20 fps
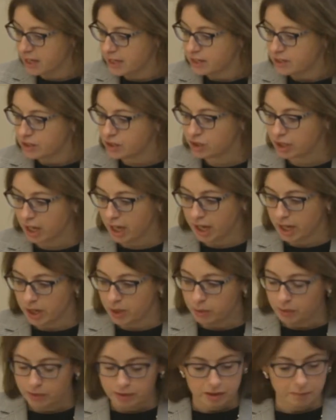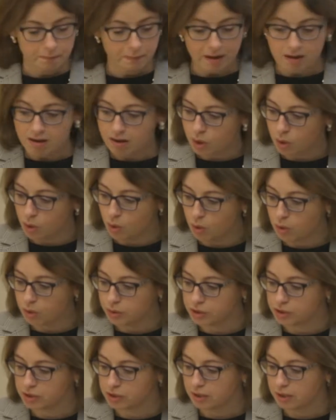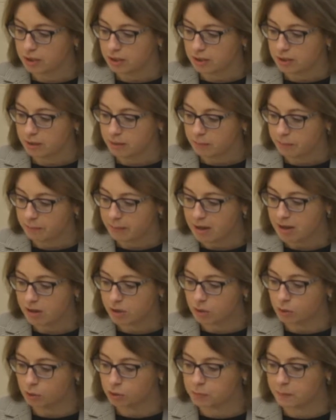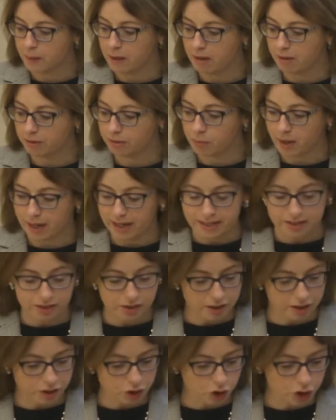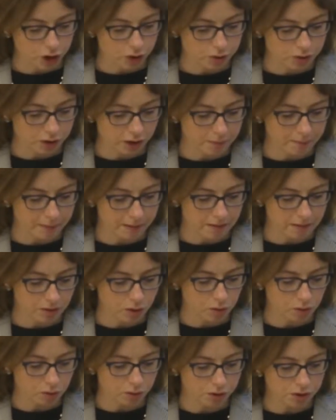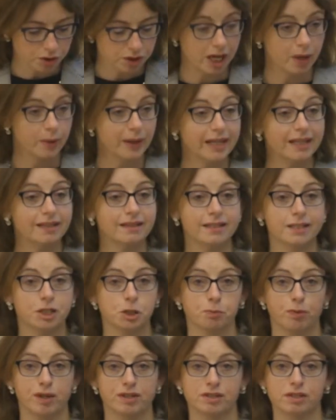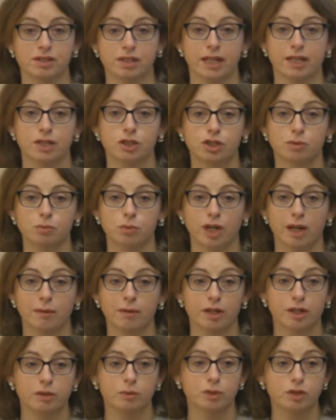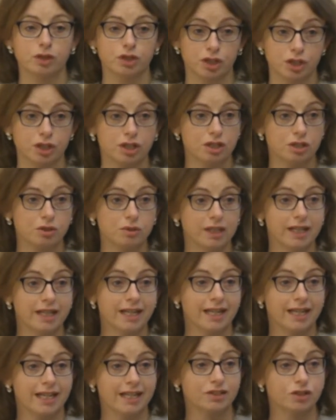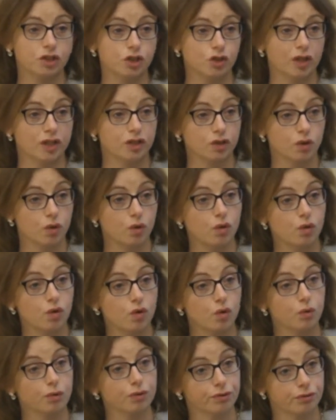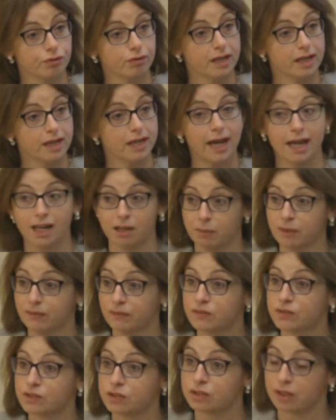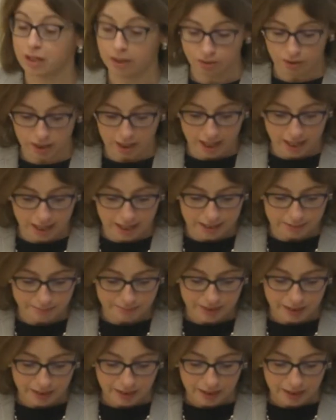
So the bar course pathways and choosing a bar course. So in this presentation, what I'm going to do is address all three elements. Okay?